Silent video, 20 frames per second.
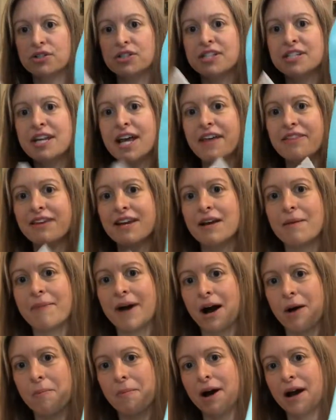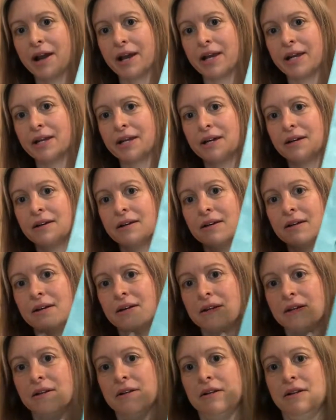Nothing about mine
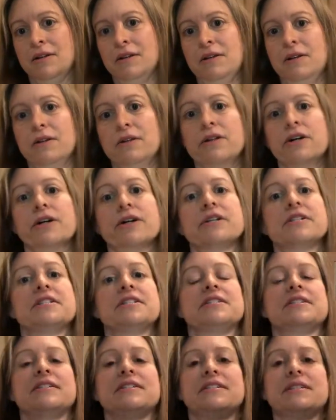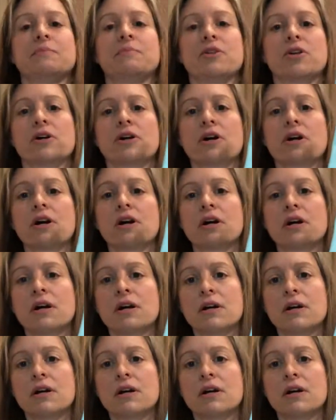looks similar.